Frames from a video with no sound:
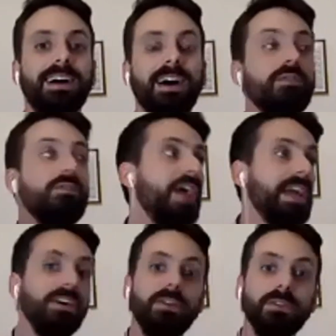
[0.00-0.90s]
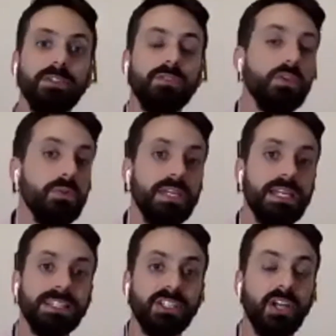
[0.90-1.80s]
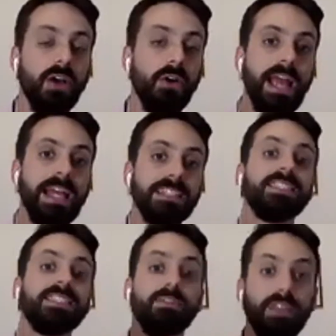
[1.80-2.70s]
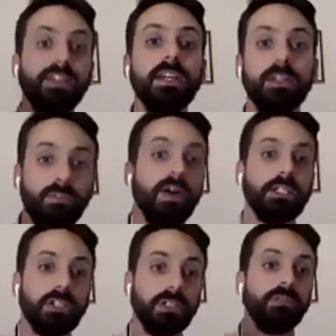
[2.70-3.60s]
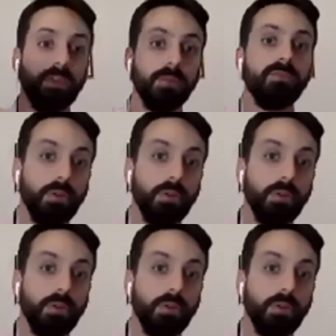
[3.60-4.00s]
unveiled a few years ago a civilian version for,